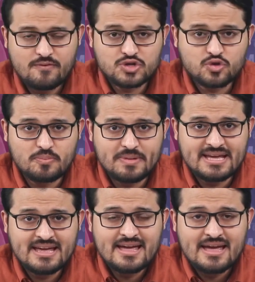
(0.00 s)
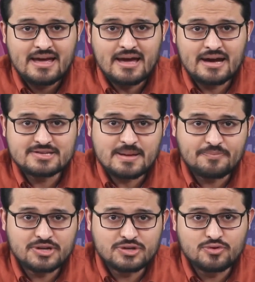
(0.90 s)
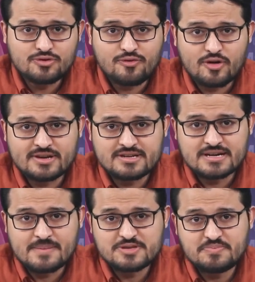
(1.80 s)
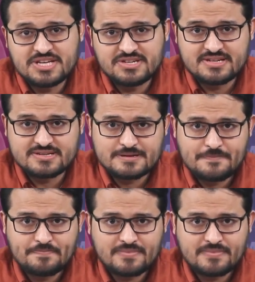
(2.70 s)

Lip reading: which could be a substitute for the term species.